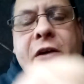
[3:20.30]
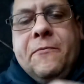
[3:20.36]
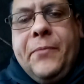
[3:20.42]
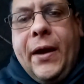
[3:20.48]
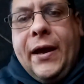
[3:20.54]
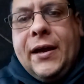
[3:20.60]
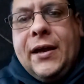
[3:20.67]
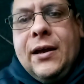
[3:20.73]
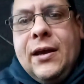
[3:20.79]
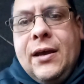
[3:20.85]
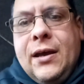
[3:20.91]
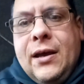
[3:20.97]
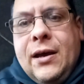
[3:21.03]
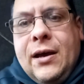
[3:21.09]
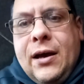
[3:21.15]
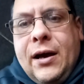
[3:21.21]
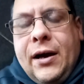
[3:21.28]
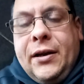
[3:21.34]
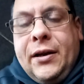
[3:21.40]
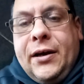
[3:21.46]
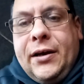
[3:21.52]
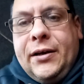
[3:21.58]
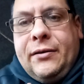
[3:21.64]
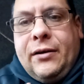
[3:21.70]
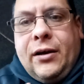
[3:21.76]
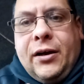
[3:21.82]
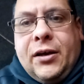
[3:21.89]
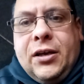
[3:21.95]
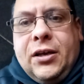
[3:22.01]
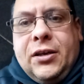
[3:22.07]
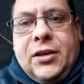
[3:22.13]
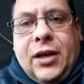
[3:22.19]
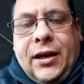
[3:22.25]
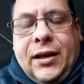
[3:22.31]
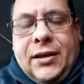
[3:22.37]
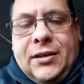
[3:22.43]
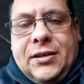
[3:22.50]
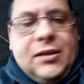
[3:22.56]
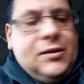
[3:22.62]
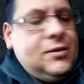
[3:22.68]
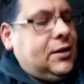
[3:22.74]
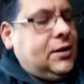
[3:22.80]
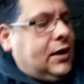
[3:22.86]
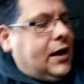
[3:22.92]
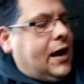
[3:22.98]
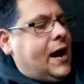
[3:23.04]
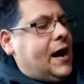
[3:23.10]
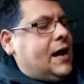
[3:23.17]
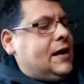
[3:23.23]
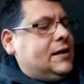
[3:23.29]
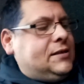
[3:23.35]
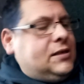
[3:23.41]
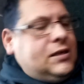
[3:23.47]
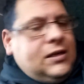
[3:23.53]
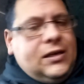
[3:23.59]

big, and I could have done it so that I had